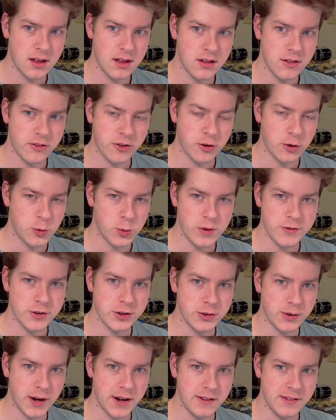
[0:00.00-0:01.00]
So whoever
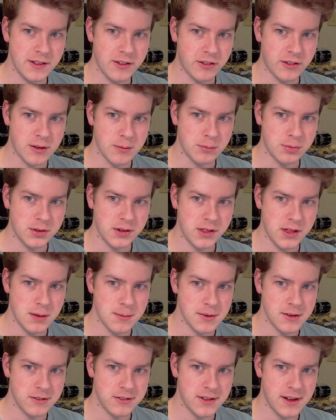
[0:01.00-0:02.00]
graded this completely
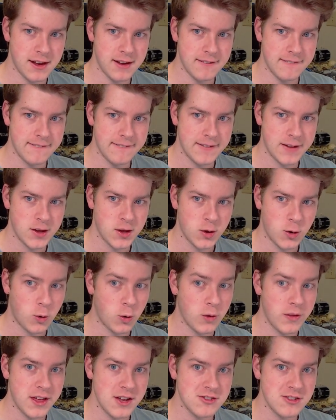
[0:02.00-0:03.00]
missed that,
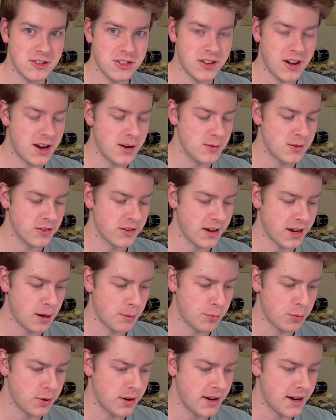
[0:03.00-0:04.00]
or they just thought it was like a
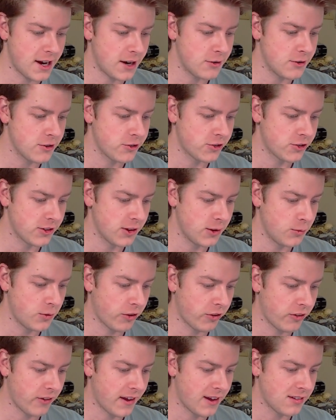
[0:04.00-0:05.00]
print error, so that it
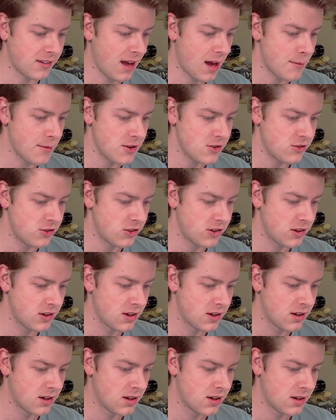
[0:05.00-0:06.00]
wasn't like damage.
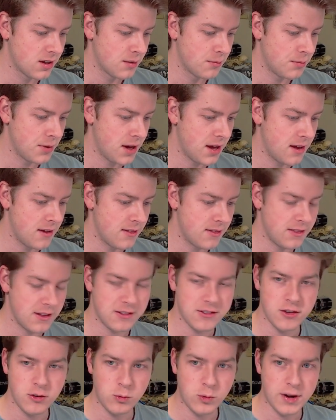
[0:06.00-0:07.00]
But
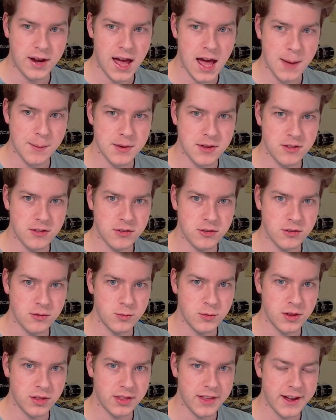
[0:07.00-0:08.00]
this is what happens
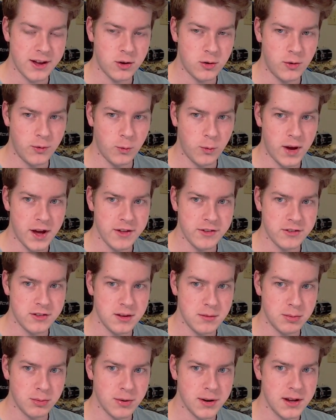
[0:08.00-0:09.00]
with like old
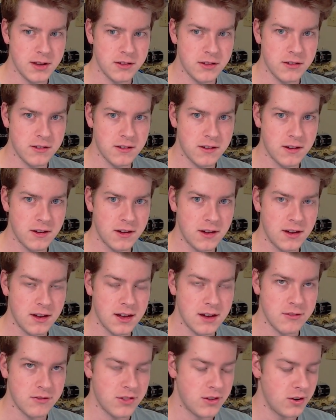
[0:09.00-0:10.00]
WotC prints
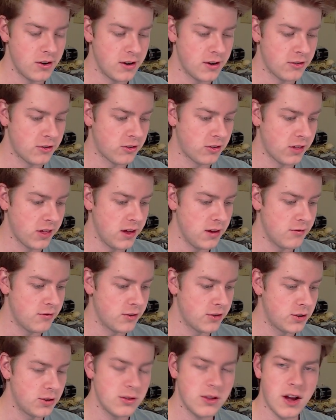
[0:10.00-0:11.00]
if they're in a sleeve for
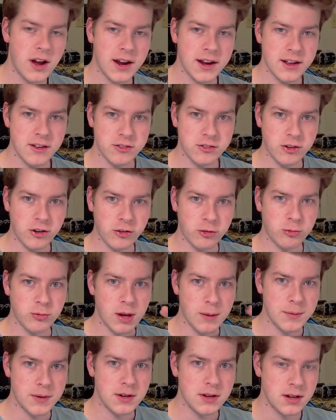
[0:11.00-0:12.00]
too long and it starts
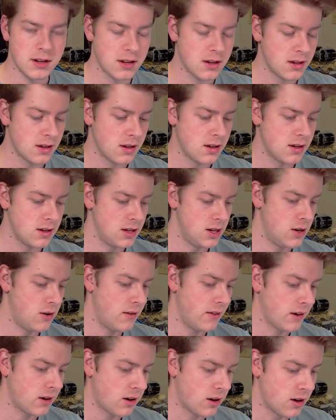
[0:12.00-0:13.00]
rubbing, you know, on
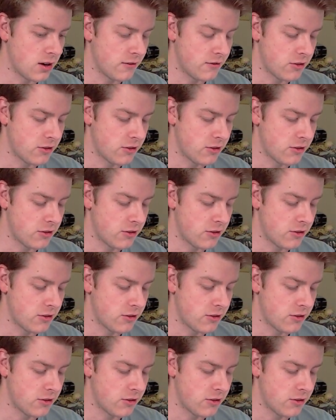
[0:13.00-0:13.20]
the card.